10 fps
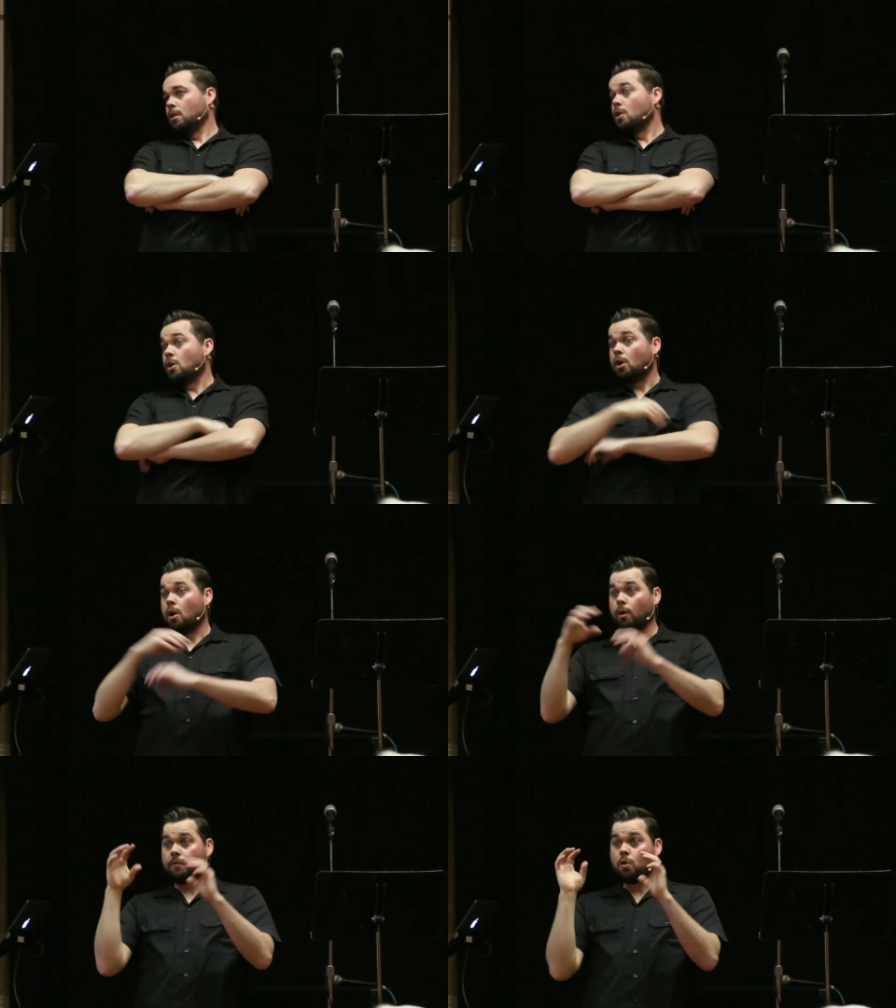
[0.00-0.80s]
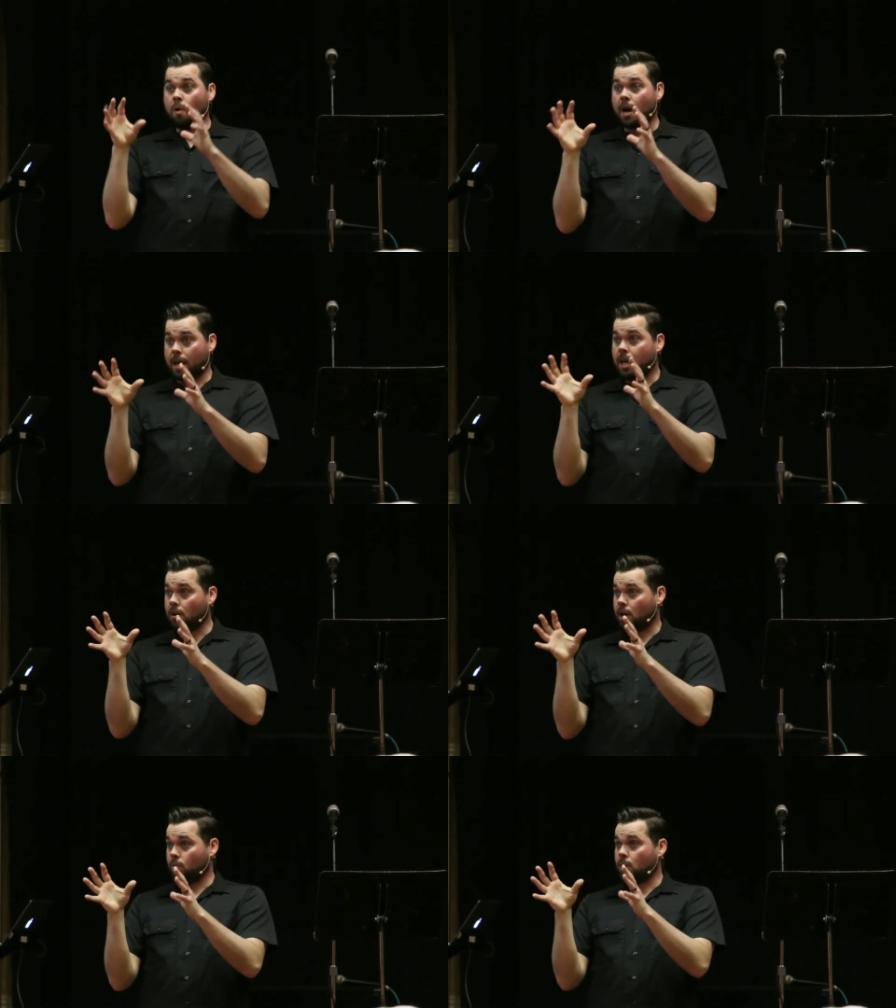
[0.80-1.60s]
No, no, no. If you want to
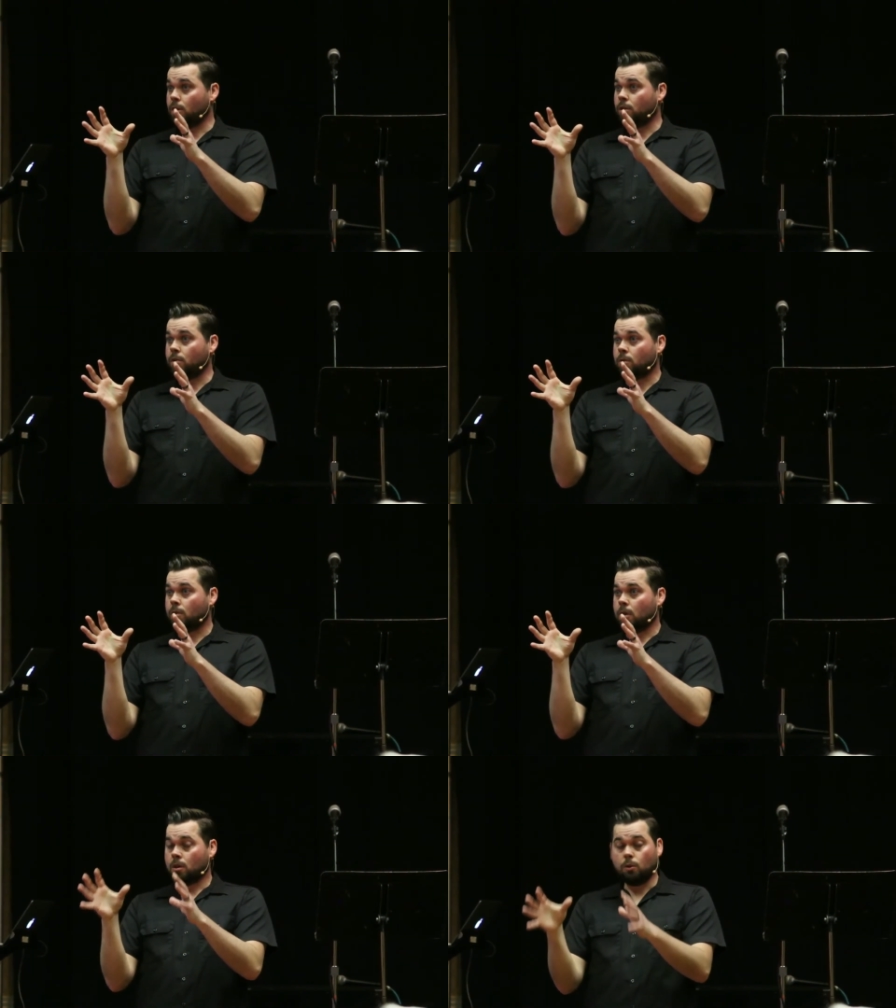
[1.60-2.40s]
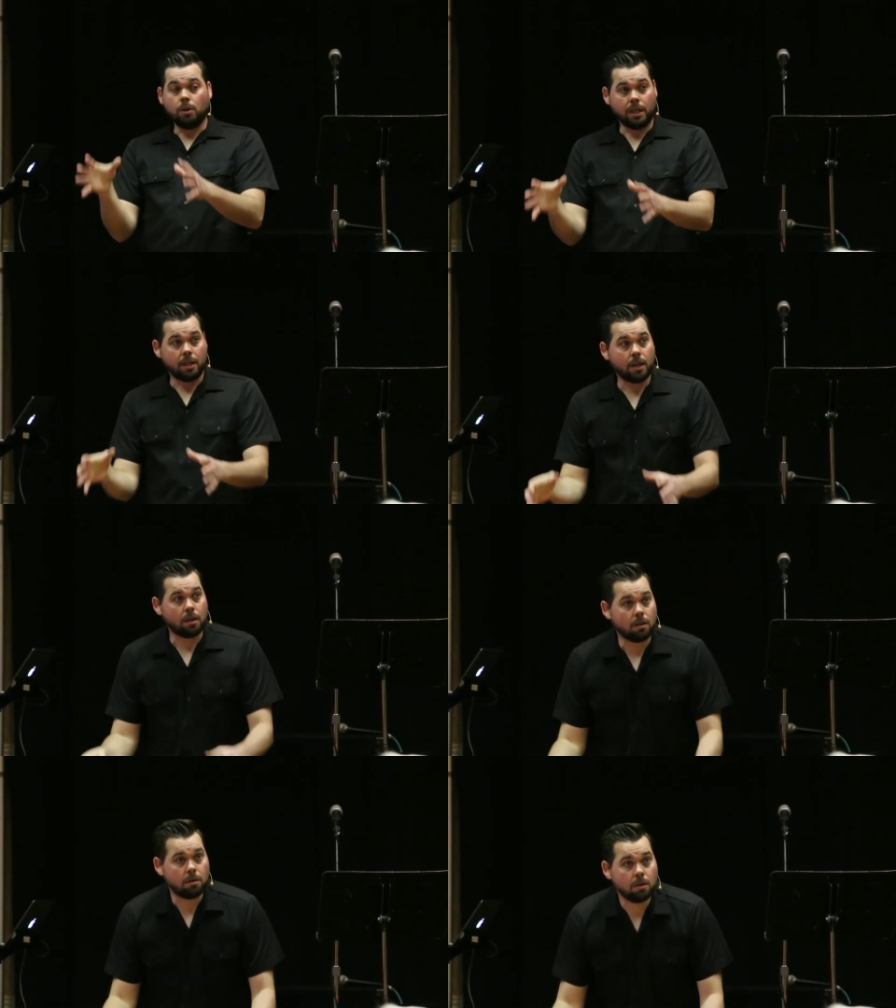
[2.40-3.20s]
hear it, what do you do? You lean
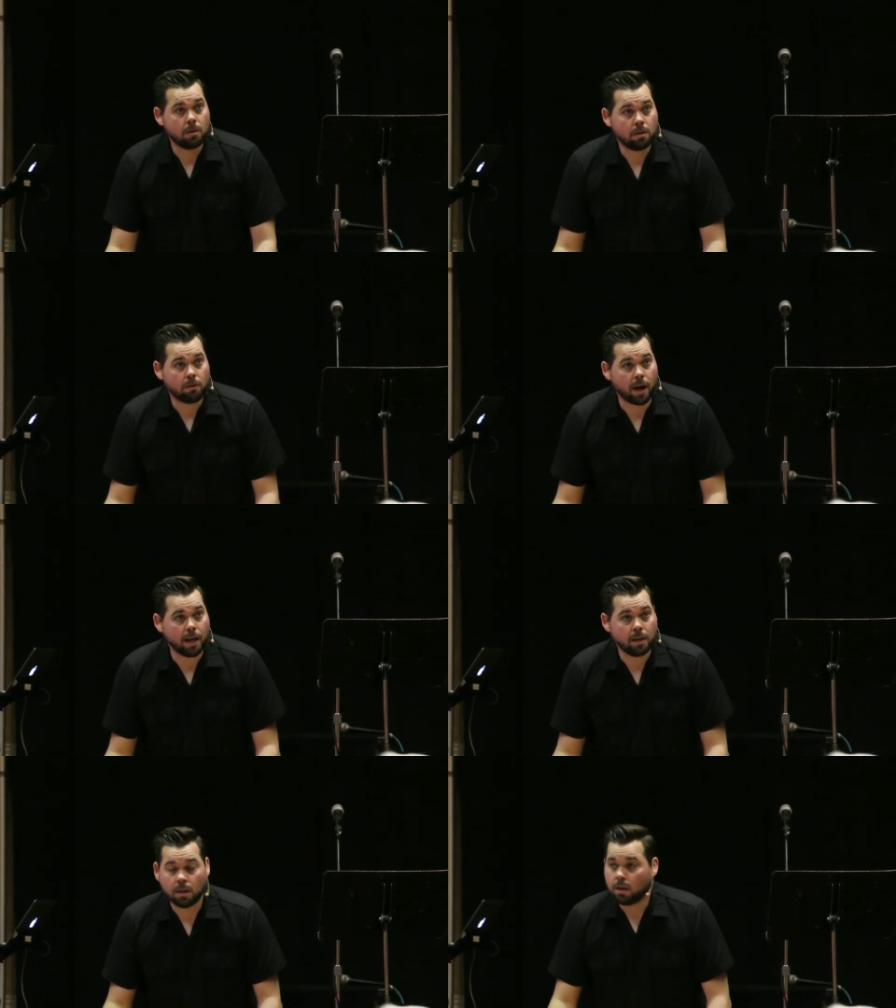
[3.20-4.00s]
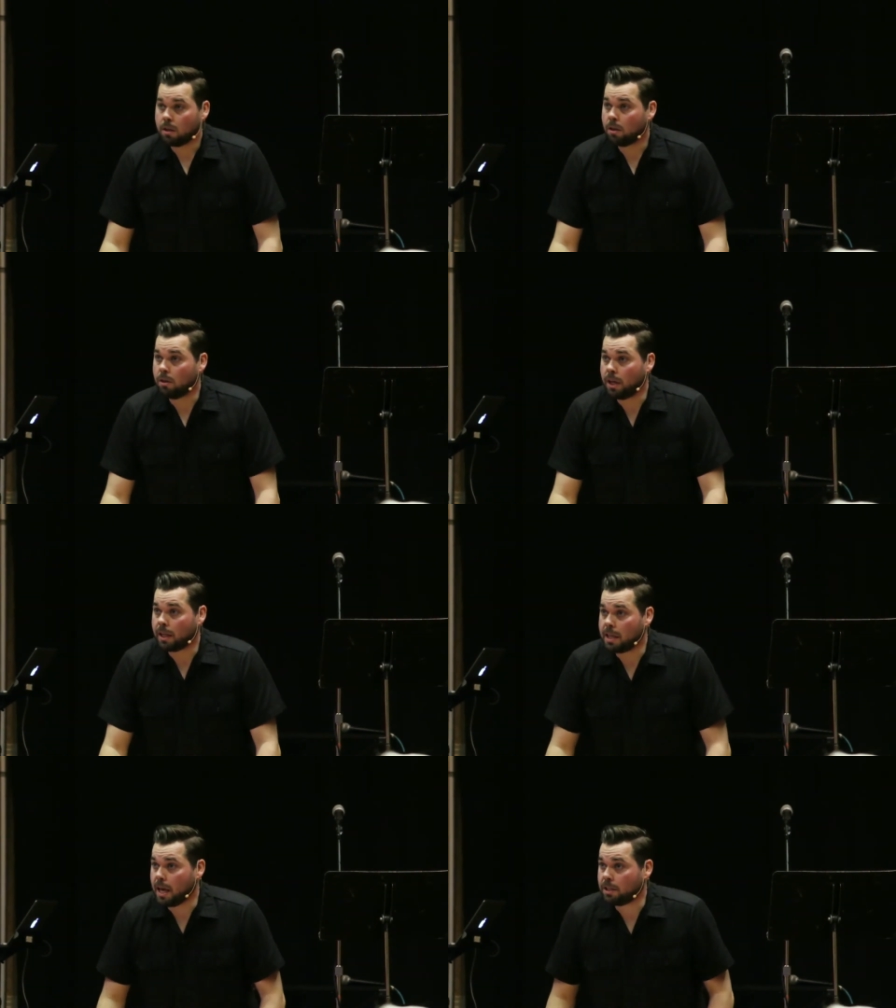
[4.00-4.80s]
in, right? You get
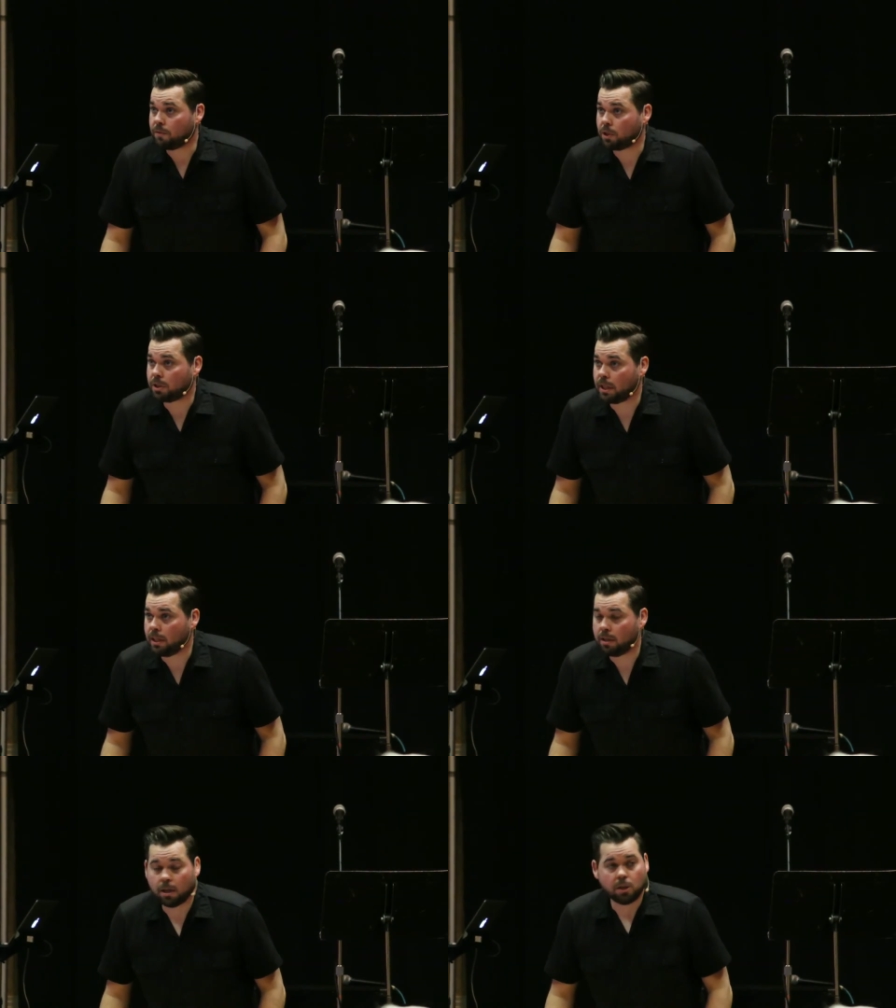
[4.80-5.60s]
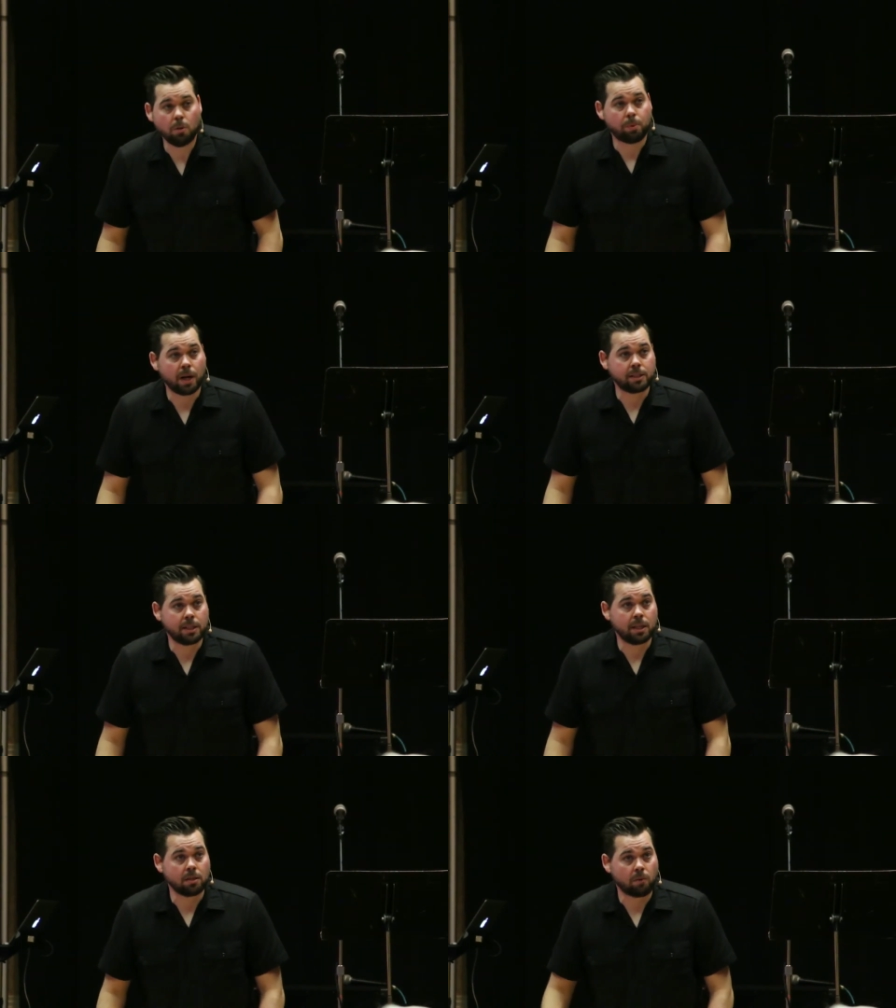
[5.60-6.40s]
on the edge of your seat, you press
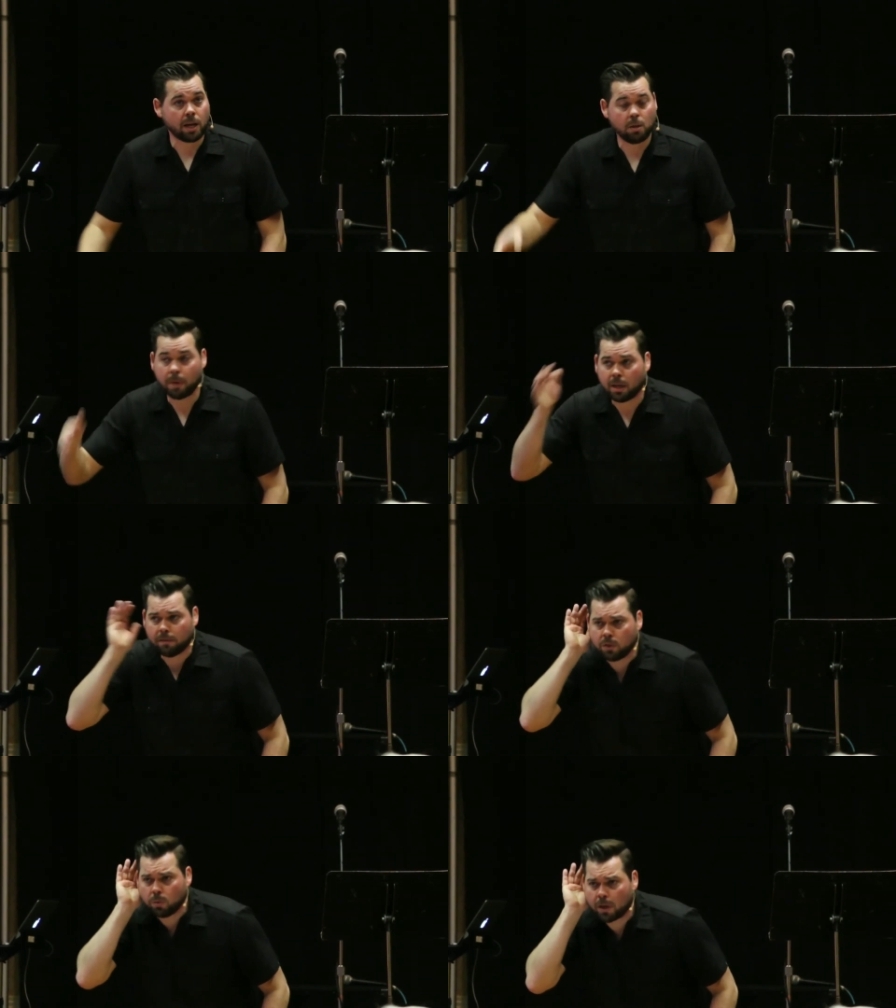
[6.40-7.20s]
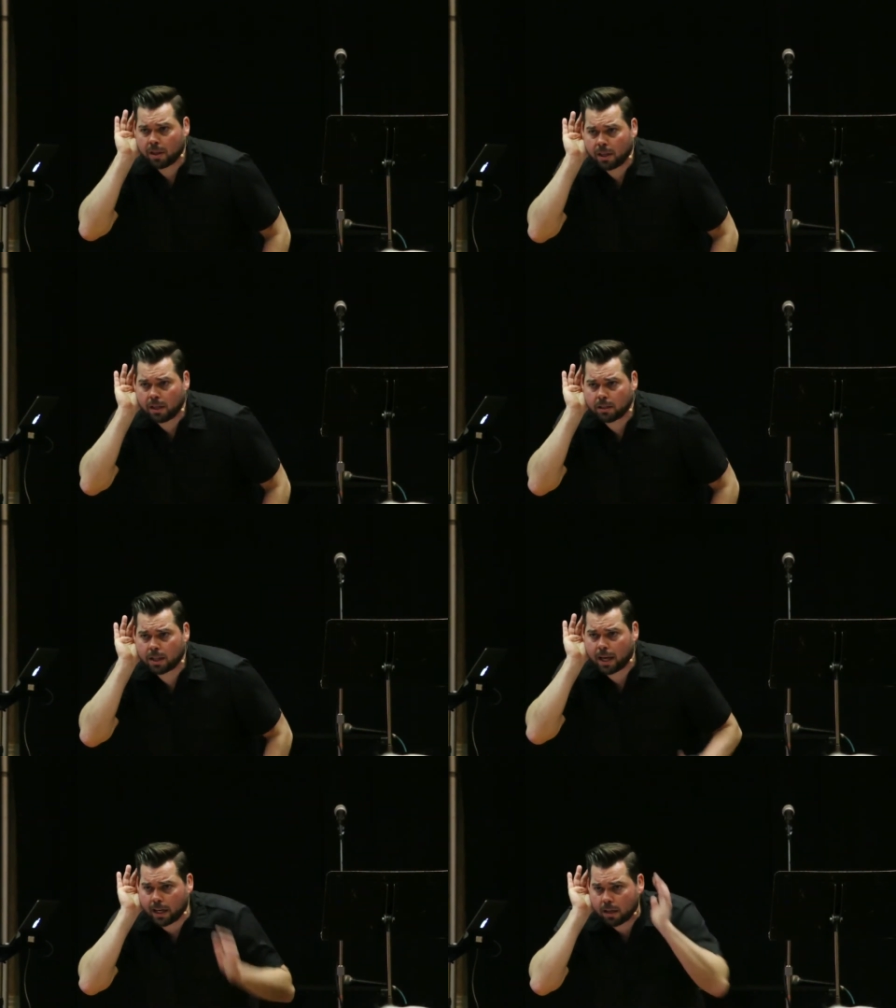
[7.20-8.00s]
in, right? You might even do one of these,
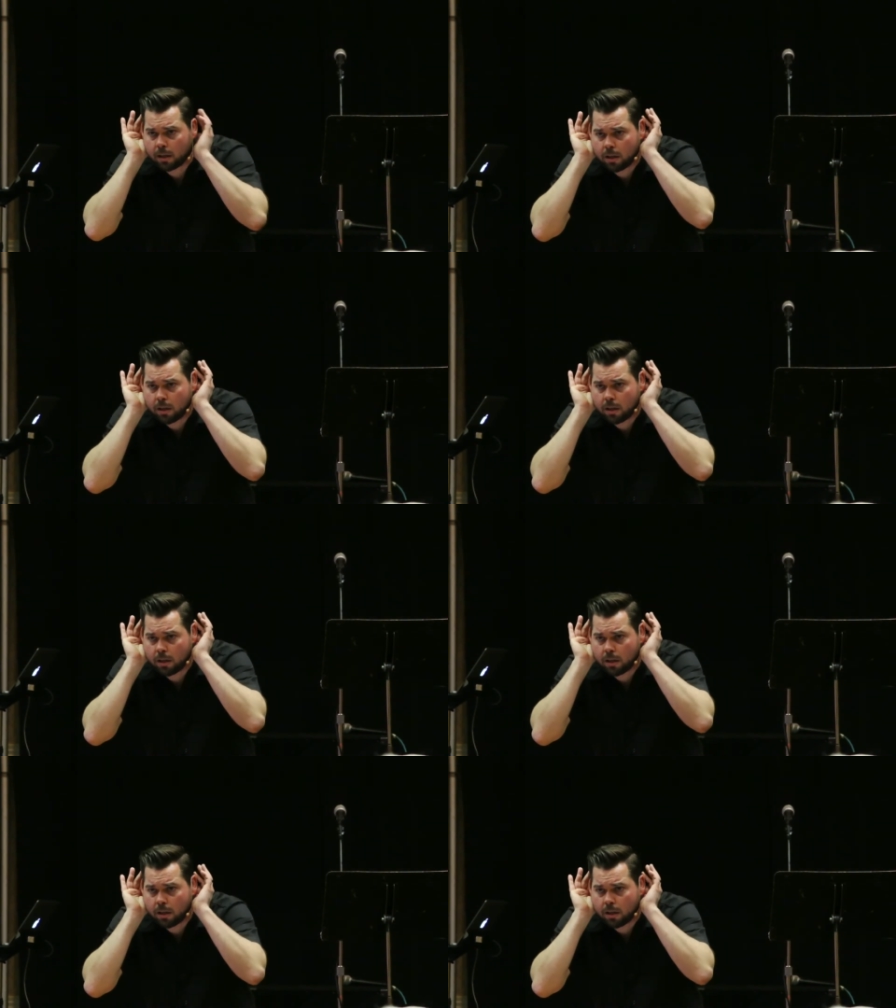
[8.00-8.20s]
like